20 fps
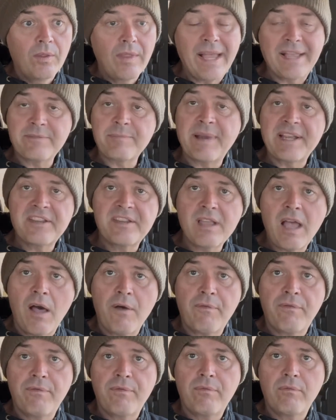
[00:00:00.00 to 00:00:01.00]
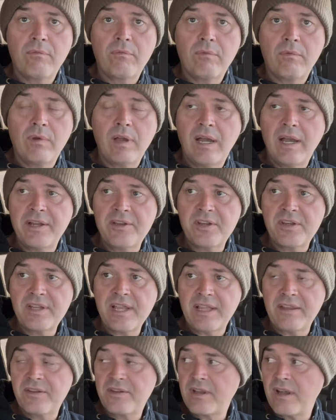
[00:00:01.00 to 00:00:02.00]
as myself, I just
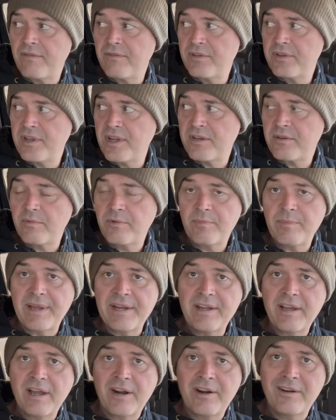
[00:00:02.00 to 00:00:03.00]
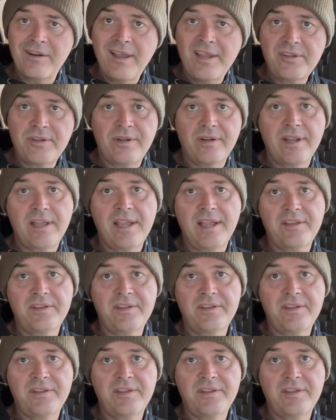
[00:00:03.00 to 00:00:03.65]
had this conversation with my daughter yesterday.